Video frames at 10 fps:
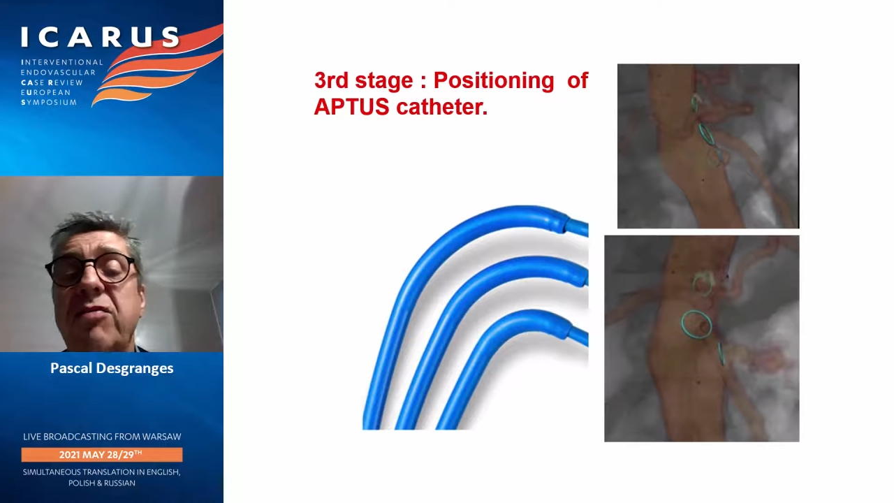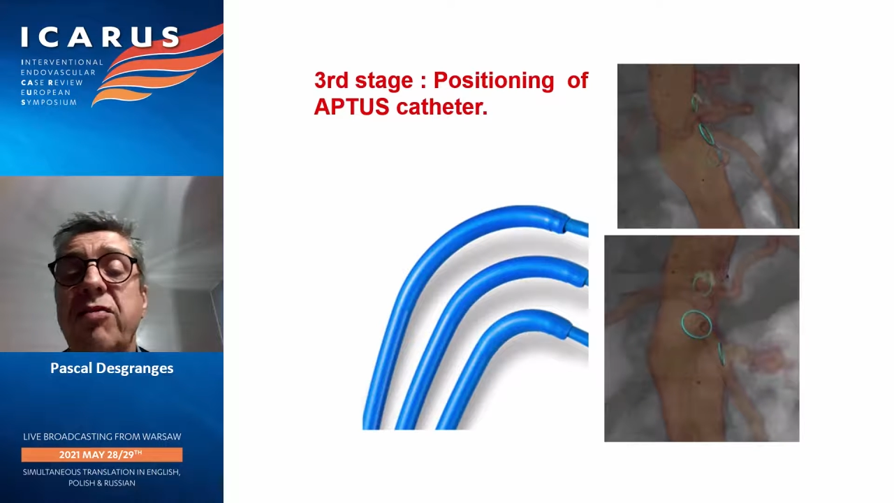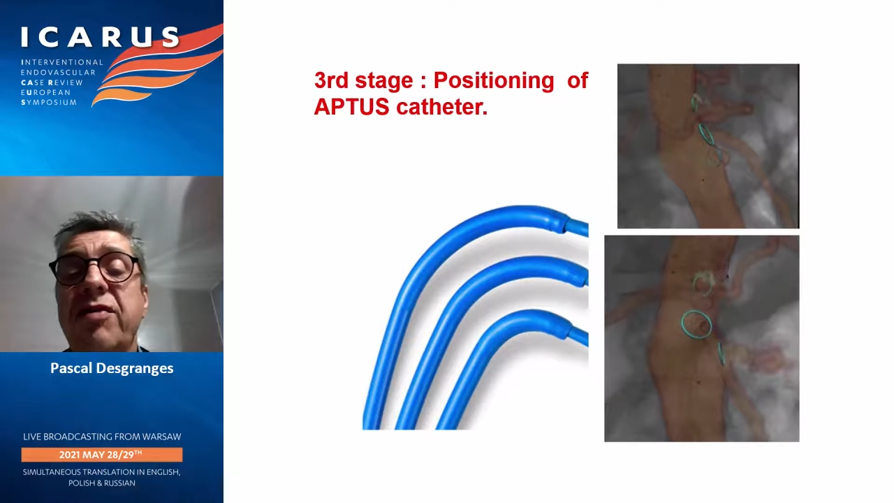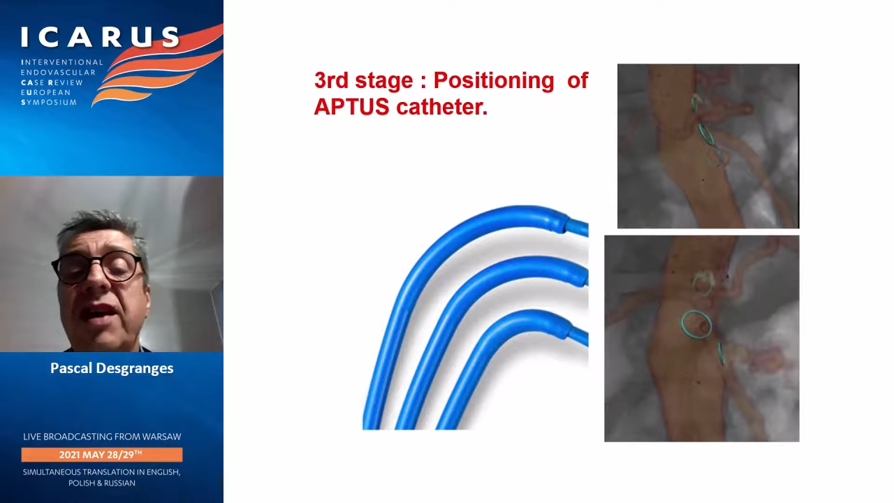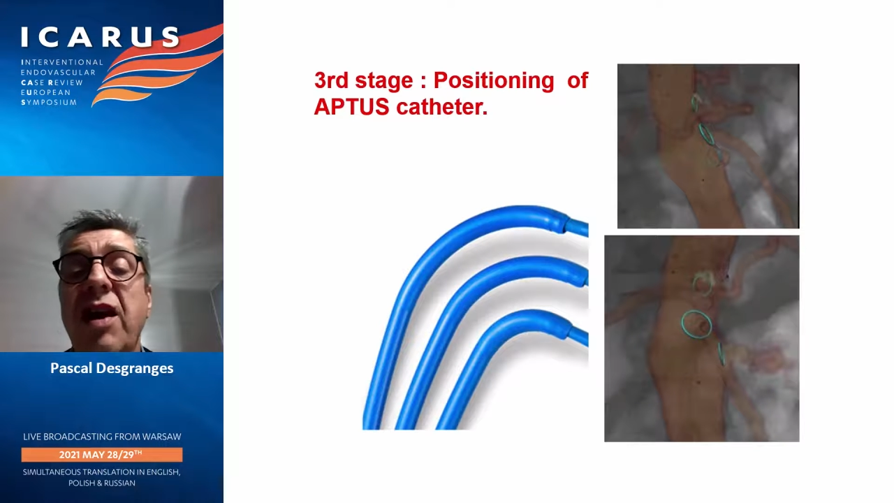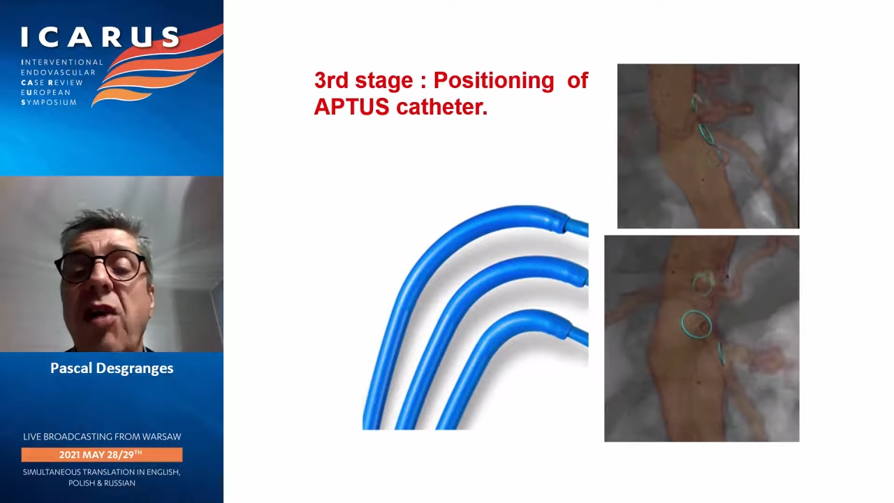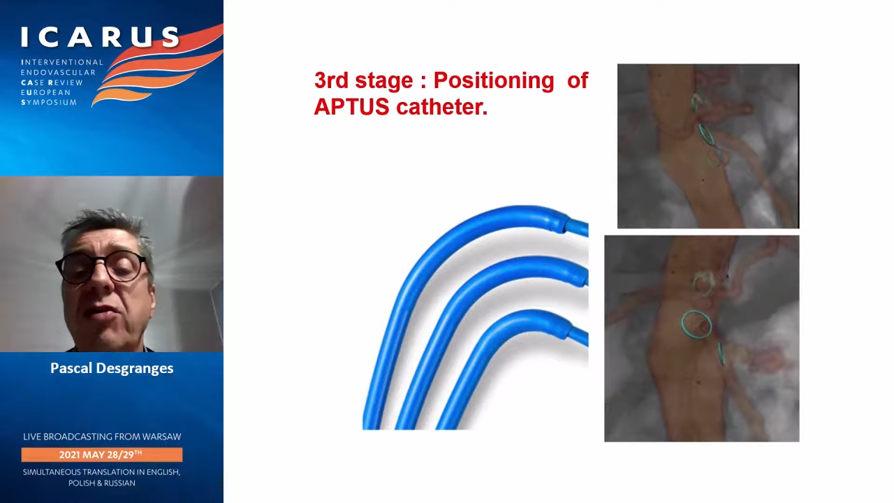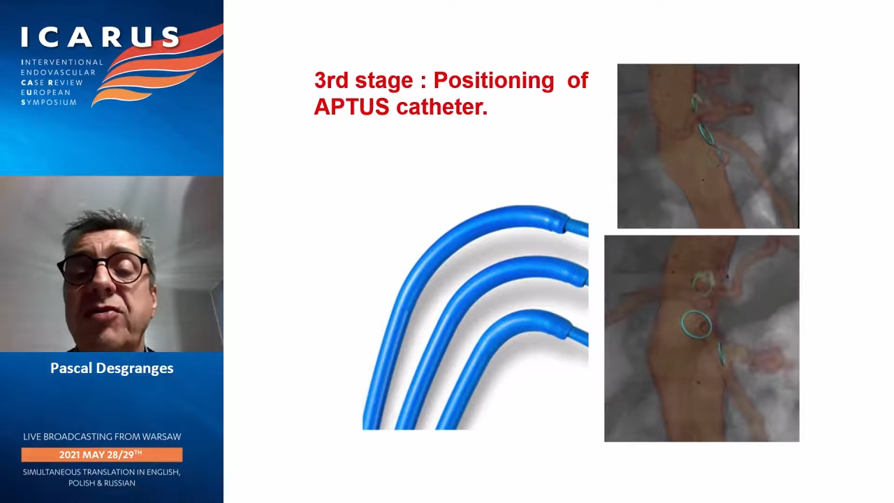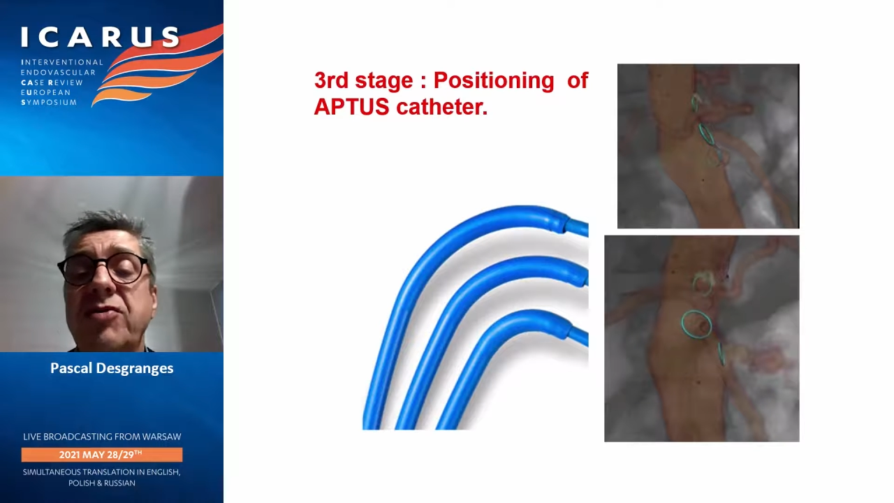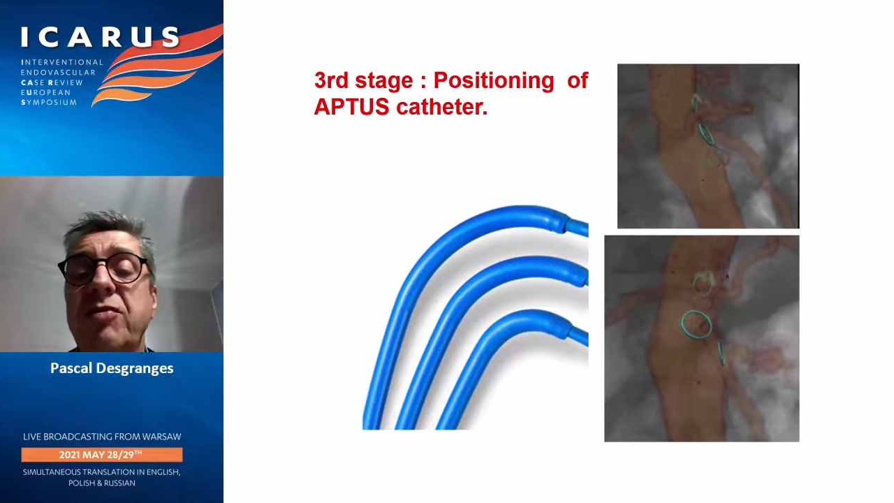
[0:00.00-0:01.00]
to the
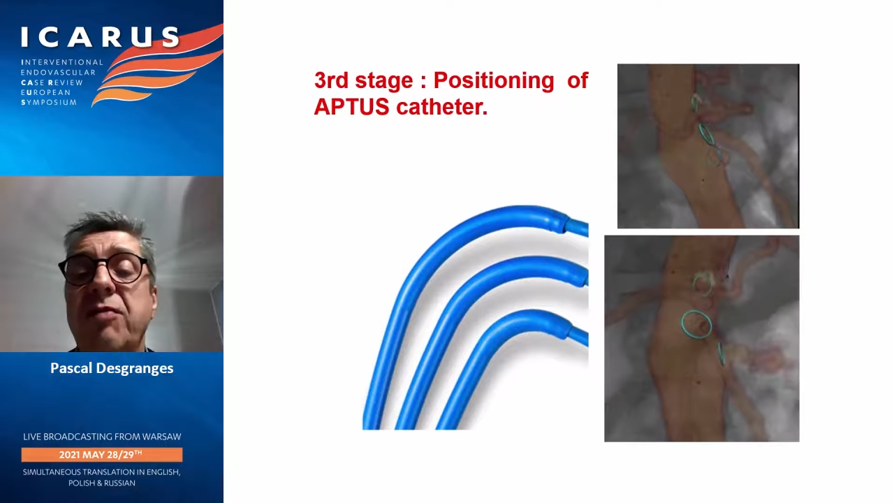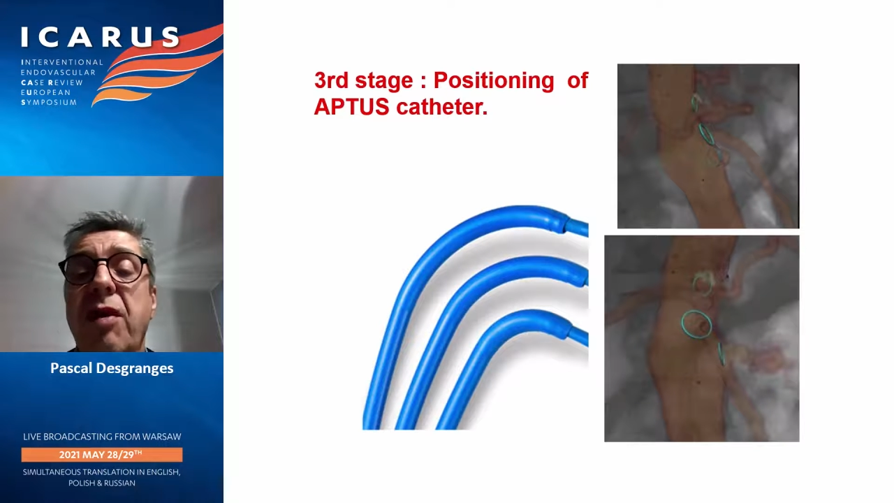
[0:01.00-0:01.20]
osteum